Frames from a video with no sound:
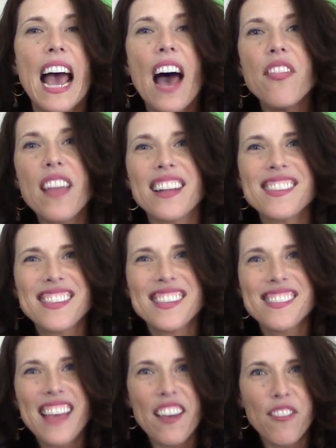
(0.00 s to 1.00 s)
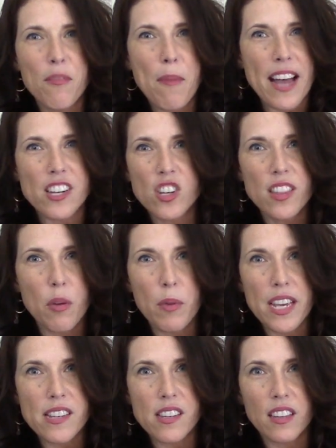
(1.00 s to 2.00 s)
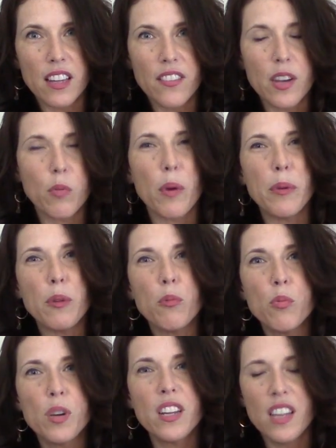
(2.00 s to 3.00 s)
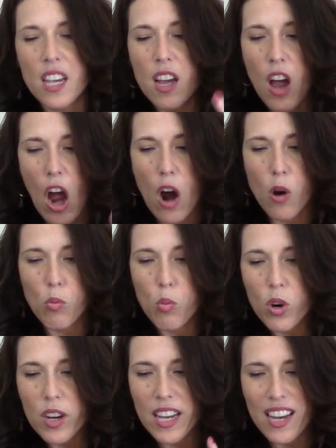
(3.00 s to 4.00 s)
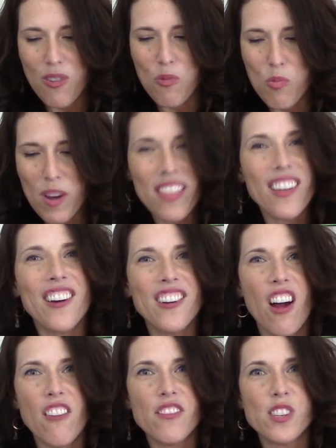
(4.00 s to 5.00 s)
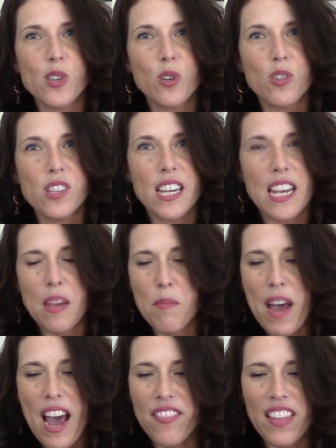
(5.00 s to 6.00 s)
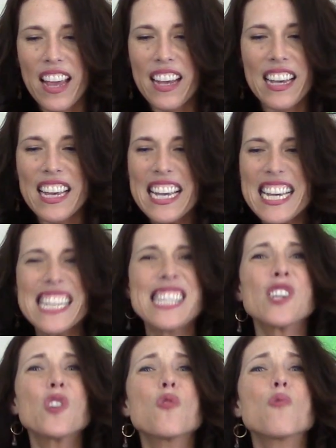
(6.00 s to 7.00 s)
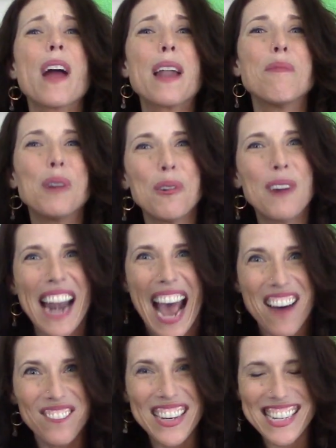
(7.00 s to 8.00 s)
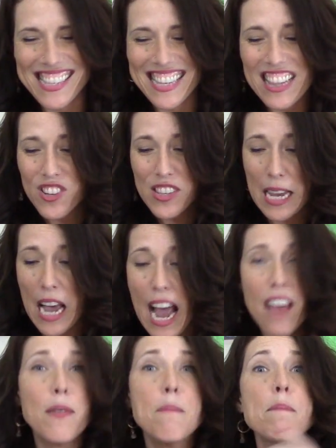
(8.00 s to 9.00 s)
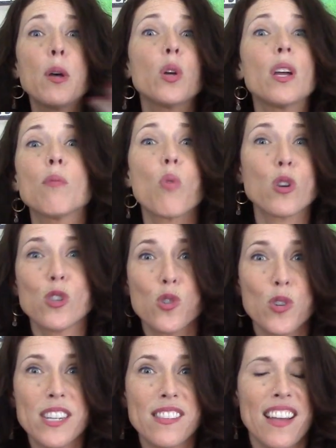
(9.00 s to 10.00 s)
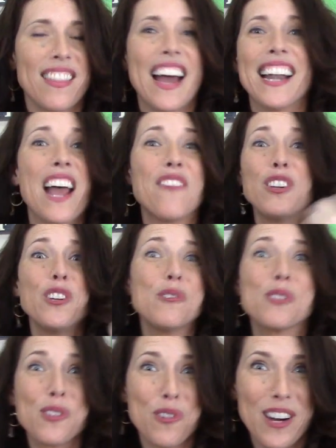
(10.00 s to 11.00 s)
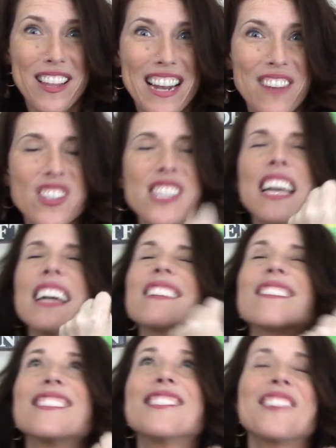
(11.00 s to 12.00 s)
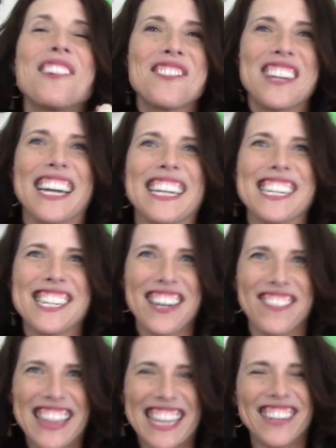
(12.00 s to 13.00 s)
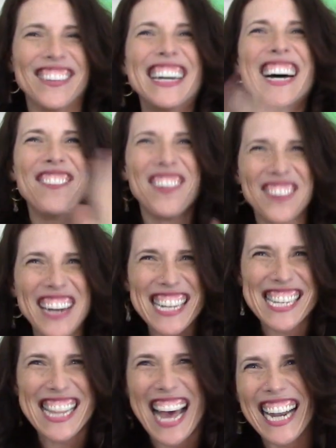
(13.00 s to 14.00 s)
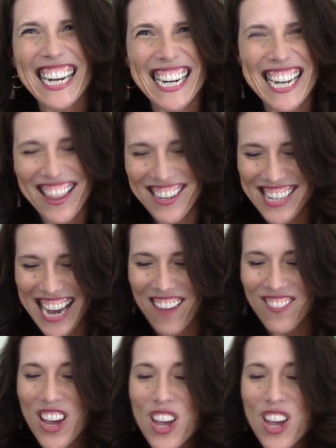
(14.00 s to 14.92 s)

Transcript: And that's this life of magic that we get to live in, where we really are working with our non-physical team, and like it's incredible what happens. And there's like, I have a million more stories like that, and I have a new story that I'm just like so dying to share with you, but we'll get to that at another time.